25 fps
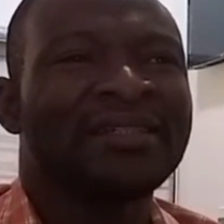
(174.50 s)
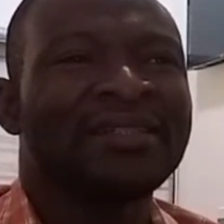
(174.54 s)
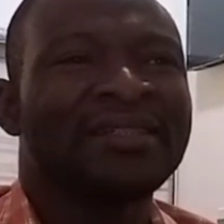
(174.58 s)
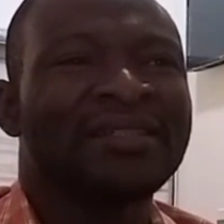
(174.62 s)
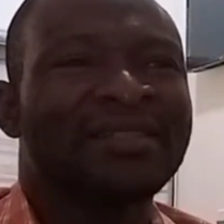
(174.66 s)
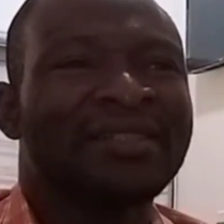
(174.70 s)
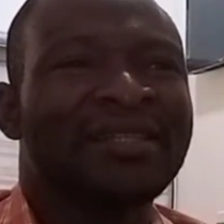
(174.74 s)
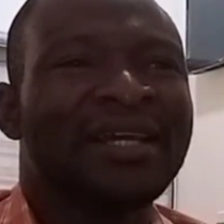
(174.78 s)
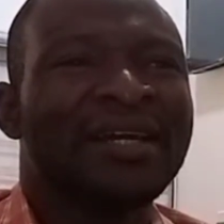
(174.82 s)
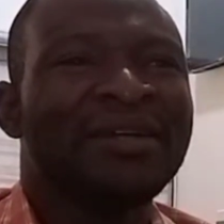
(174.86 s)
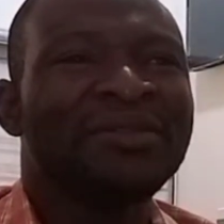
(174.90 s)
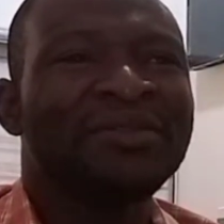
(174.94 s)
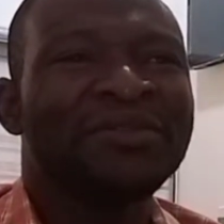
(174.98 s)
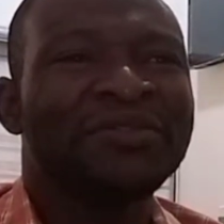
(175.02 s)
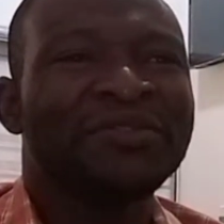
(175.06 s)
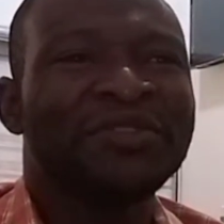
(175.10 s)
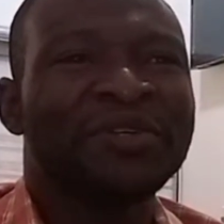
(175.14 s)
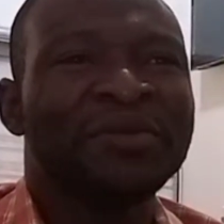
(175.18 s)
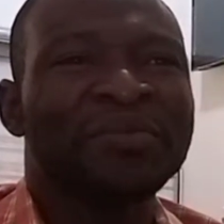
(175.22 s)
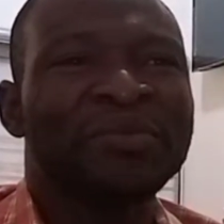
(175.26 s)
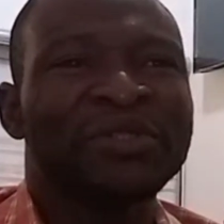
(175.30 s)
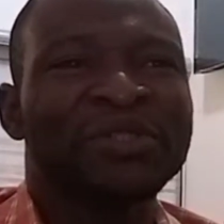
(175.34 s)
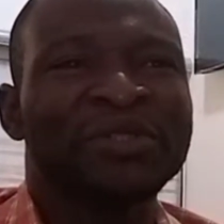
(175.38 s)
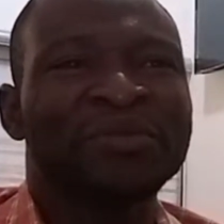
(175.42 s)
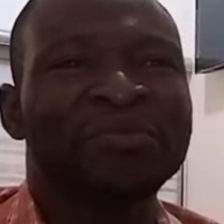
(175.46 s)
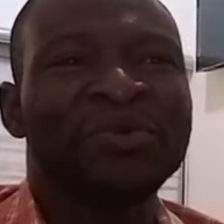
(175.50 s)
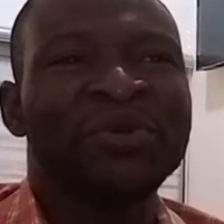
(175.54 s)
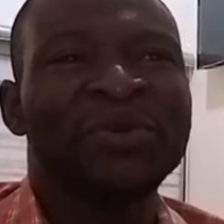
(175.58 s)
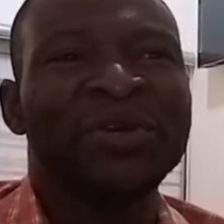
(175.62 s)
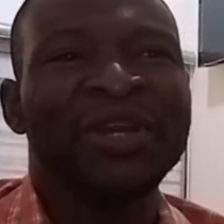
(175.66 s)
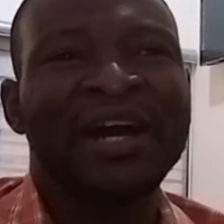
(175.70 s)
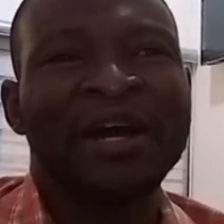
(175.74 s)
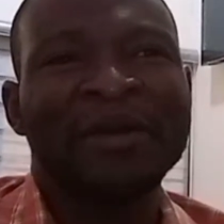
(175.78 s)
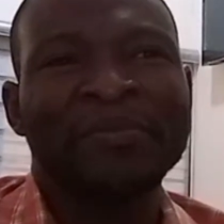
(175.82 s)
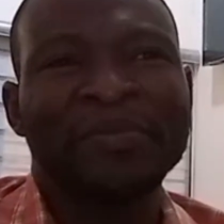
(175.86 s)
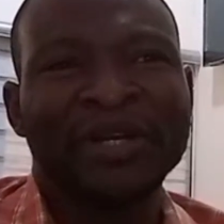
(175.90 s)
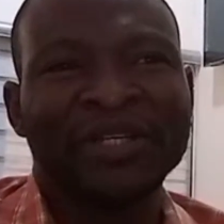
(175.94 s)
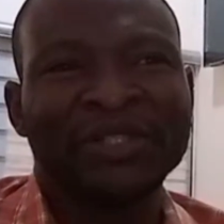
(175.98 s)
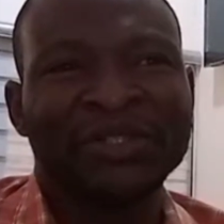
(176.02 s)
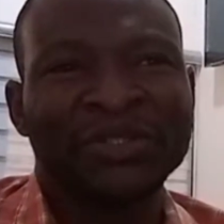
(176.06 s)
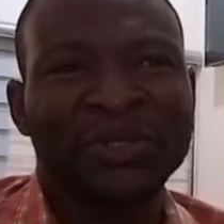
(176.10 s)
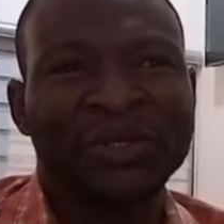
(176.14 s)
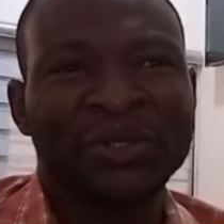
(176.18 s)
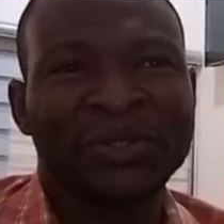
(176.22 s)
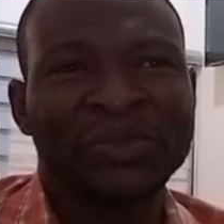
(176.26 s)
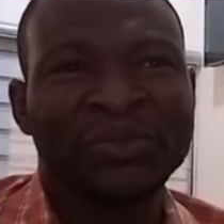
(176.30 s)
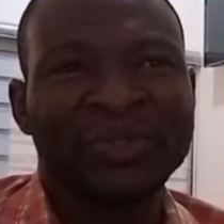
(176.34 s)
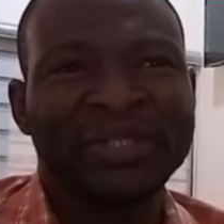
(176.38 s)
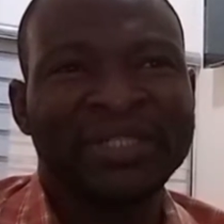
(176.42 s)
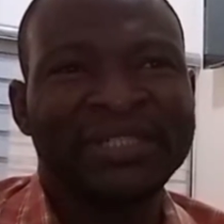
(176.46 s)
Sound from a small
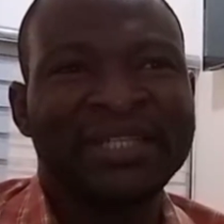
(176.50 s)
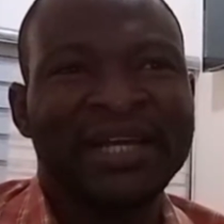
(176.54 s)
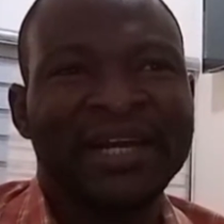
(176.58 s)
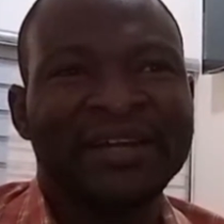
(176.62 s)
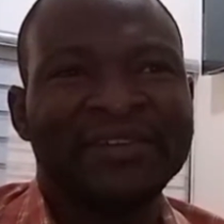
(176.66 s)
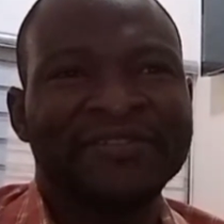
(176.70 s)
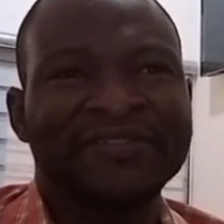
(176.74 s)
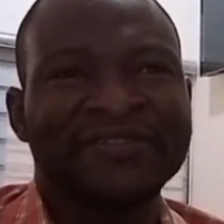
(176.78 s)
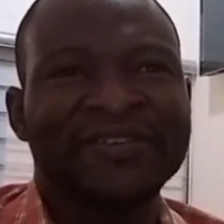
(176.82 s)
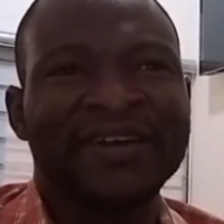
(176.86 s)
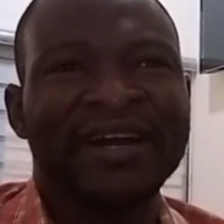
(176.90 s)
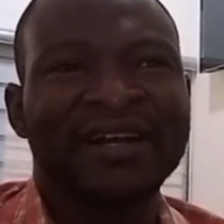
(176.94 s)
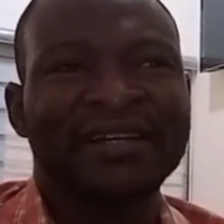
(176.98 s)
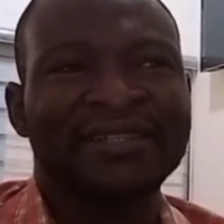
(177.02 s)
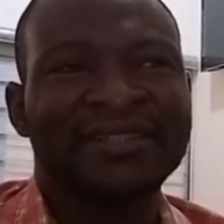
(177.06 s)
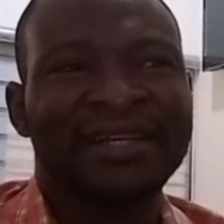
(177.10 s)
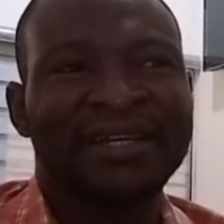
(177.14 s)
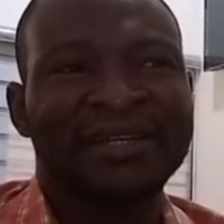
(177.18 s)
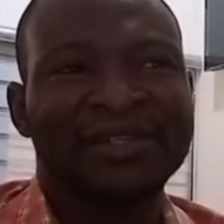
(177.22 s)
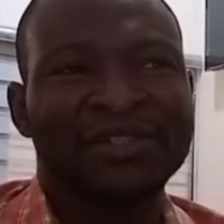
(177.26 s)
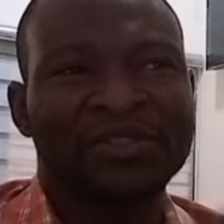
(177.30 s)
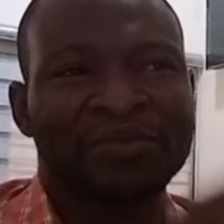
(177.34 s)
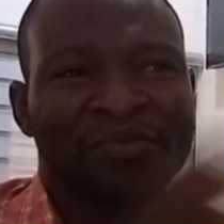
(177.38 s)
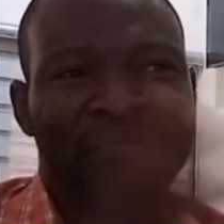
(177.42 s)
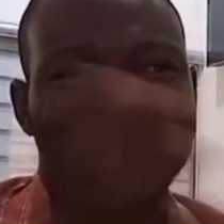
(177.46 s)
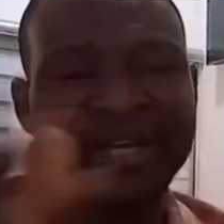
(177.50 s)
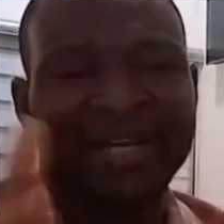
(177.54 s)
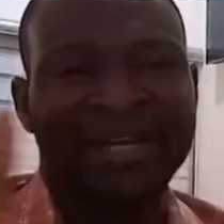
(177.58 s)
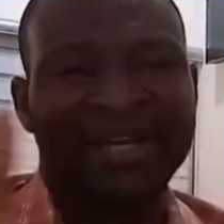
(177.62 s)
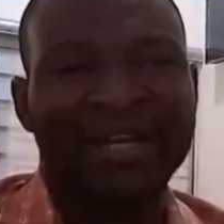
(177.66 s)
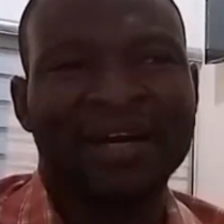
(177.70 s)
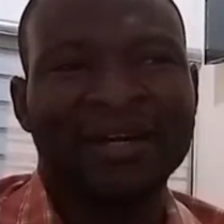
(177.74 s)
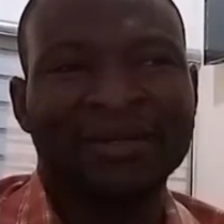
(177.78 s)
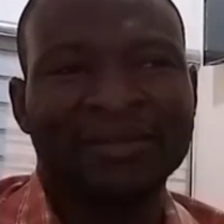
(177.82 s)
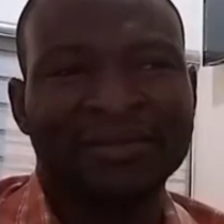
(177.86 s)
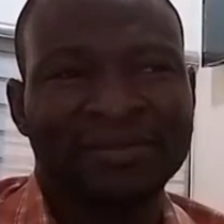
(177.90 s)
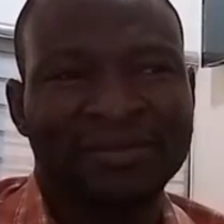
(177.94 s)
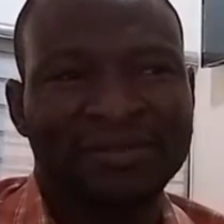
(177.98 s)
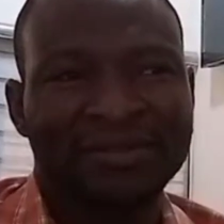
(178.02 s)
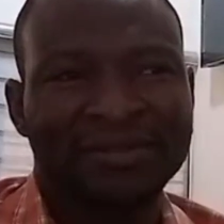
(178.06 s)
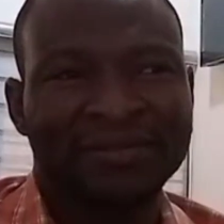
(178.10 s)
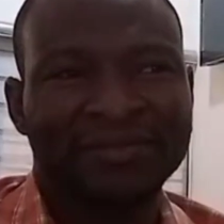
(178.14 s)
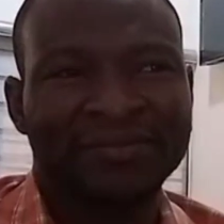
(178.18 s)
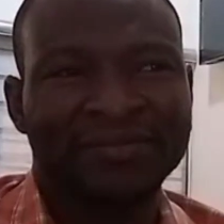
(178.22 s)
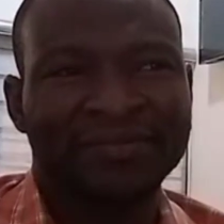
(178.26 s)
aperture will diffract and spread out.